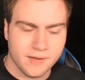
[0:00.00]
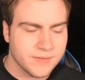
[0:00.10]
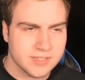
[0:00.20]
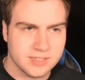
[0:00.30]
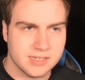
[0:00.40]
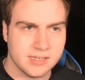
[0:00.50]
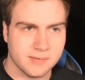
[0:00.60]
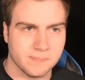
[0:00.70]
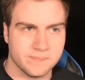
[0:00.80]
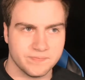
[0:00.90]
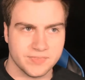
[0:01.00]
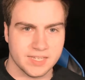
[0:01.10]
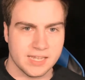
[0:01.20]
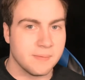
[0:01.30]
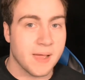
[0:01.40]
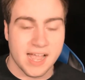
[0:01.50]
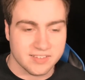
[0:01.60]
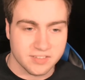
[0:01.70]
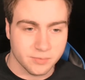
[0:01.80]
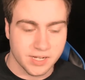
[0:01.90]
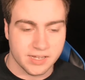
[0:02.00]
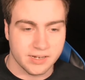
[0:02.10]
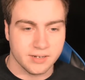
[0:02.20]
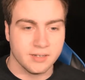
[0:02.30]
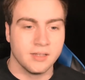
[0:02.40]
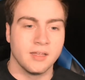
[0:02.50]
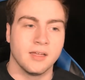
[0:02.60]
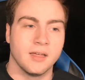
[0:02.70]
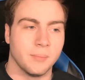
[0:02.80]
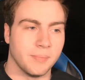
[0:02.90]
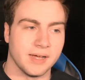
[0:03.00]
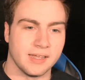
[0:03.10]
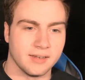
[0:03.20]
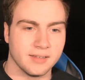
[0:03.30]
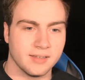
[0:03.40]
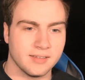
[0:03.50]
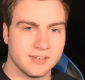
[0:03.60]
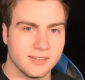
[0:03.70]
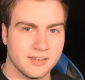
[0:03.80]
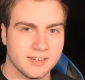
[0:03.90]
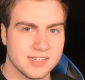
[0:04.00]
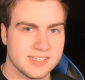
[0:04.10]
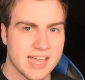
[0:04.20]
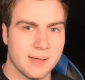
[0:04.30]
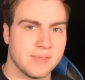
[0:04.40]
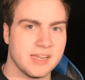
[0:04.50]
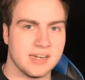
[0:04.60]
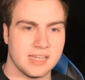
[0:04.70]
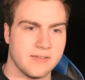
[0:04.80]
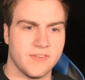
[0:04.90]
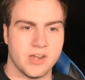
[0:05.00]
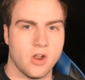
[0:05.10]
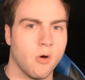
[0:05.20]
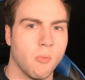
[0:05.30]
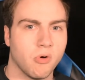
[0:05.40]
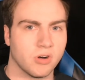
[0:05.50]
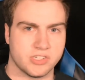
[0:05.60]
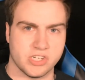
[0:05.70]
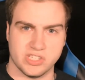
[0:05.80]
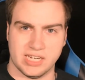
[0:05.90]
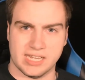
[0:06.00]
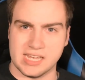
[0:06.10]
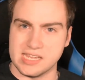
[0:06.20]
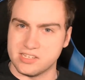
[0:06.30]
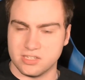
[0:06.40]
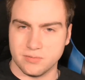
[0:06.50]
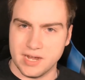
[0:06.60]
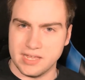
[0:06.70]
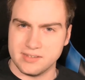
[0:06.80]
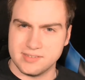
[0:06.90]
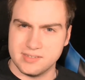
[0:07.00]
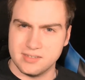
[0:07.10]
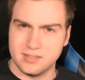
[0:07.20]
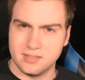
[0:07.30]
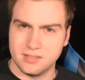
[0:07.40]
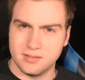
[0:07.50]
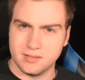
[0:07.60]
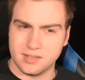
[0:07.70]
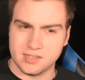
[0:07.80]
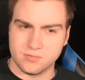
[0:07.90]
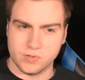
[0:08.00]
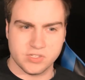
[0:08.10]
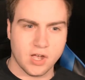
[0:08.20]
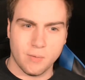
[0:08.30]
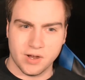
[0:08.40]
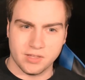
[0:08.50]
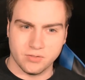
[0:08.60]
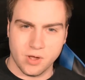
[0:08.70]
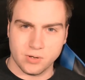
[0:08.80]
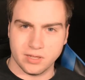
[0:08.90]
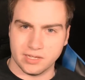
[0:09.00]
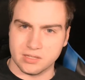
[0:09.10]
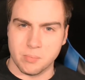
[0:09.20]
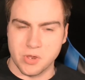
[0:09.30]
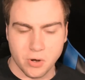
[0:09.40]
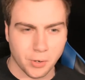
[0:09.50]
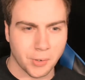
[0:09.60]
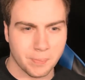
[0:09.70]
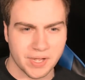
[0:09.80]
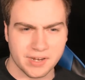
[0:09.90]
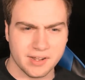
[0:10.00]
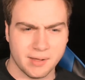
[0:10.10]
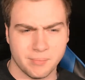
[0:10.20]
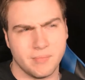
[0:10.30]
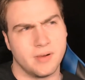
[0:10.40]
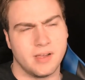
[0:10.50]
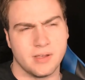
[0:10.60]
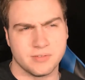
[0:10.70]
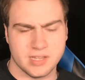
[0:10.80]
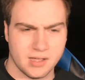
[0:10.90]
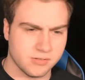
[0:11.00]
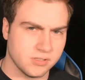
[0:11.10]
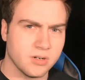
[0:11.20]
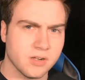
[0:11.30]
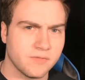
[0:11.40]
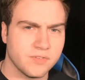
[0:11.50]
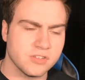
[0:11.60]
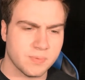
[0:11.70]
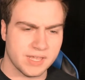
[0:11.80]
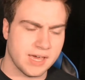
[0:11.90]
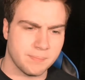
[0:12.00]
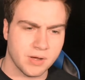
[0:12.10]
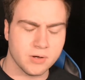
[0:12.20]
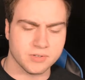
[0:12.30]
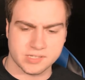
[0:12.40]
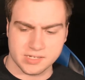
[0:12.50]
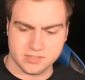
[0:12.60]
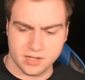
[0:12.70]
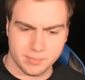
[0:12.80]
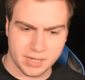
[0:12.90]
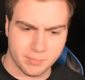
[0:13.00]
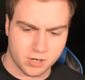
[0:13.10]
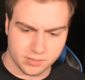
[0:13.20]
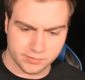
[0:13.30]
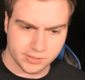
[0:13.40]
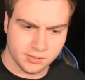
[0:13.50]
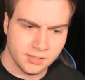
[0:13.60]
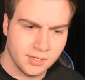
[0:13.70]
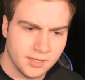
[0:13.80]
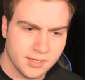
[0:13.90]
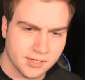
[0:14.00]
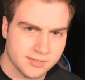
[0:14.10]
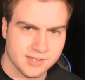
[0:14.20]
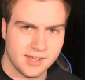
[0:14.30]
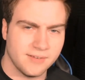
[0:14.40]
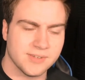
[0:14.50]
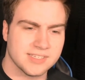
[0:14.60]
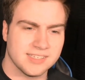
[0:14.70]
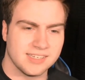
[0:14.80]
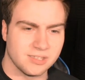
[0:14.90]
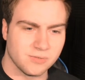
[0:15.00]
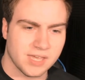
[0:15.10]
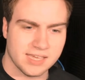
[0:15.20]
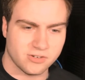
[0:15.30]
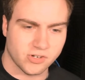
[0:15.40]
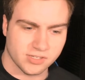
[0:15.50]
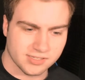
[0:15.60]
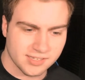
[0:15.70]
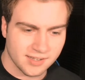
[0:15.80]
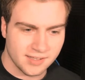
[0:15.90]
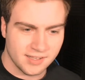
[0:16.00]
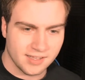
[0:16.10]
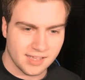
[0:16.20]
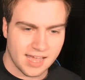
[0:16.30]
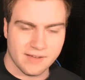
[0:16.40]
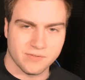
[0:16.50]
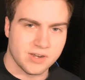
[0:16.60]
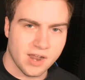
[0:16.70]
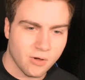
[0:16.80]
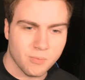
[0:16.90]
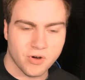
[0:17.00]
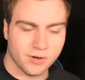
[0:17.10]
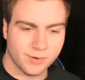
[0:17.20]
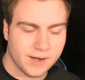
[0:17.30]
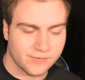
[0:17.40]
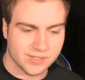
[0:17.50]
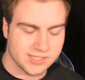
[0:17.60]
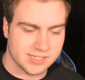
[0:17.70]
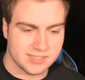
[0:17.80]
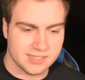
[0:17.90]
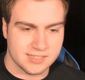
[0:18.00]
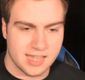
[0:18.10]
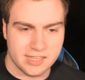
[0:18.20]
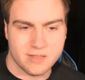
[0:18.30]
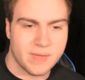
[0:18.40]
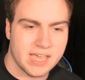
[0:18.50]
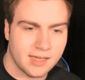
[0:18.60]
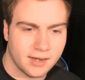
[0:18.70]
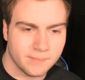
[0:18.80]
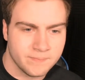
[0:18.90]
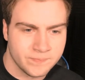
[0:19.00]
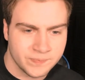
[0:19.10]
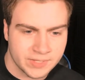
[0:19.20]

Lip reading: Obviously, he passed away, but does that mean even no more just, like, Easter eggs? Because we saw one in Loki, like, the mural, but I was a little confused by that post I saw by Marvel. Because obviously, you can't just have no more references to Stan the Man.